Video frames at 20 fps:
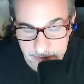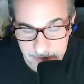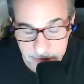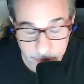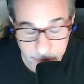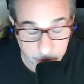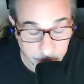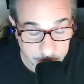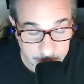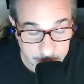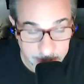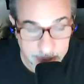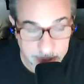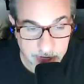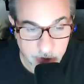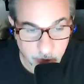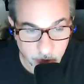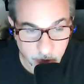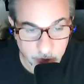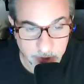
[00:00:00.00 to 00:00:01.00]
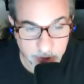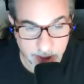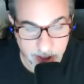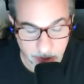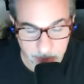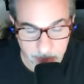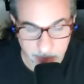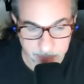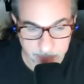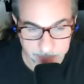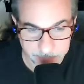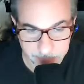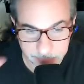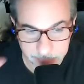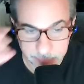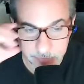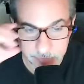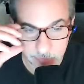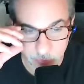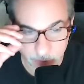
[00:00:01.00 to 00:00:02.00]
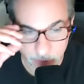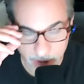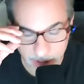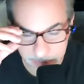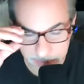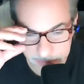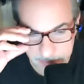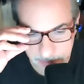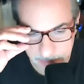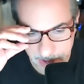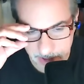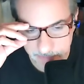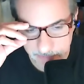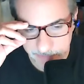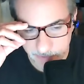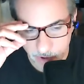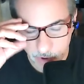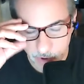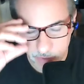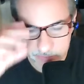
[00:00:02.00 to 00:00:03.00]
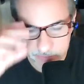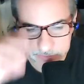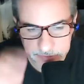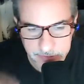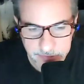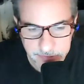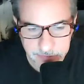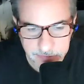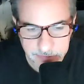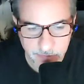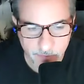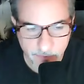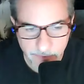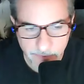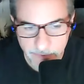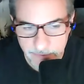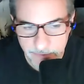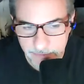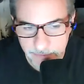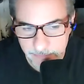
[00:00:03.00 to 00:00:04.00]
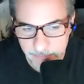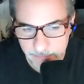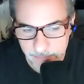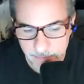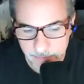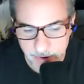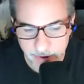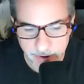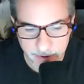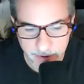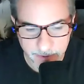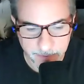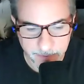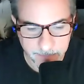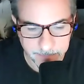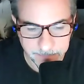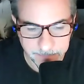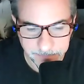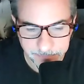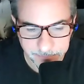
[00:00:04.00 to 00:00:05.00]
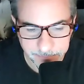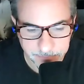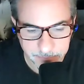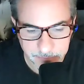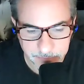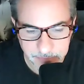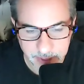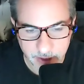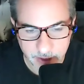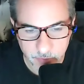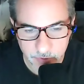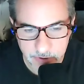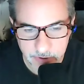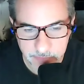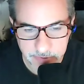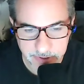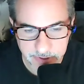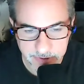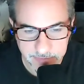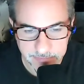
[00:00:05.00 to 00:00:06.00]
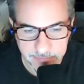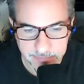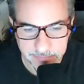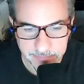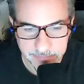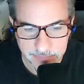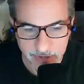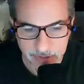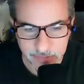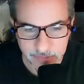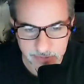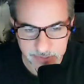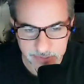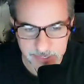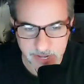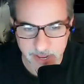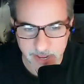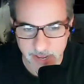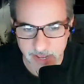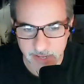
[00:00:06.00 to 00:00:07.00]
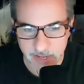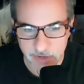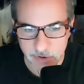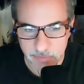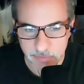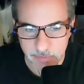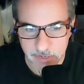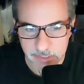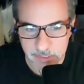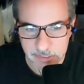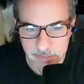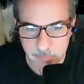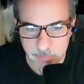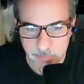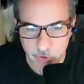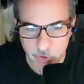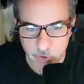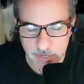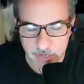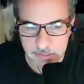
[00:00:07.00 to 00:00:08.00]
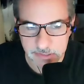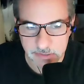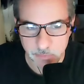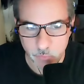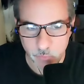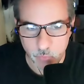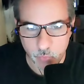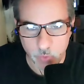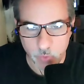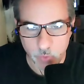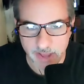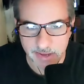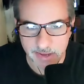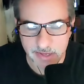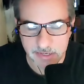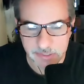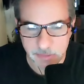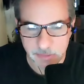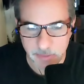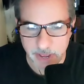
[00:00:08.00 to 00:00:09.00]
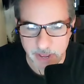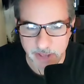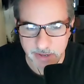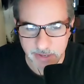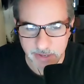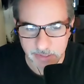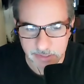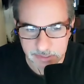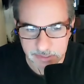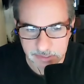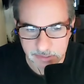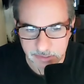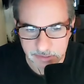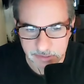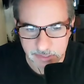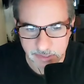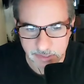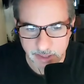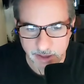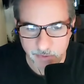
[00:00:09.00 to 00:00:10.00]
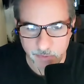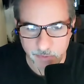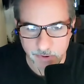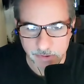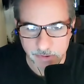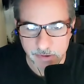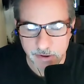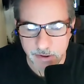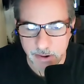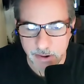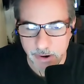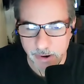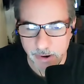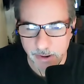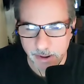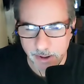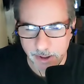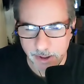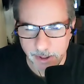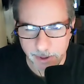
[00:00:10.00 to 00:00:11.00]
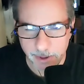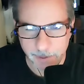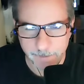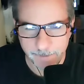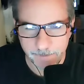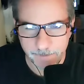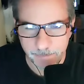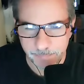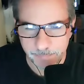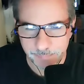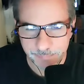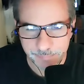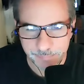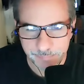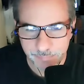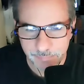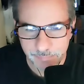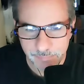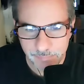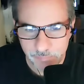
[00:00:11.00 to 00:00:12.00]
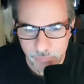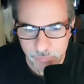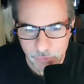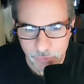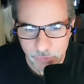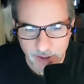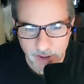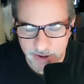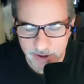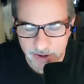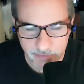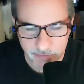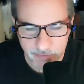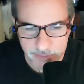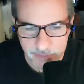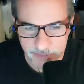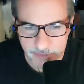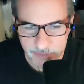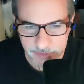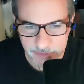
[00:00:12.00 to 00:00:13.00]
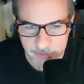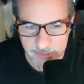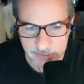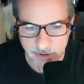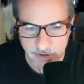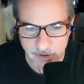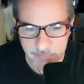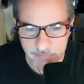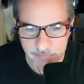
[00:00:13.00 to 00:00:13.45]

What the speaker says: It's a really cool album. To grab some headphones, that would have been in the day. You'd be smoking some wacky tobacco listening to that one. I never touch the stuff.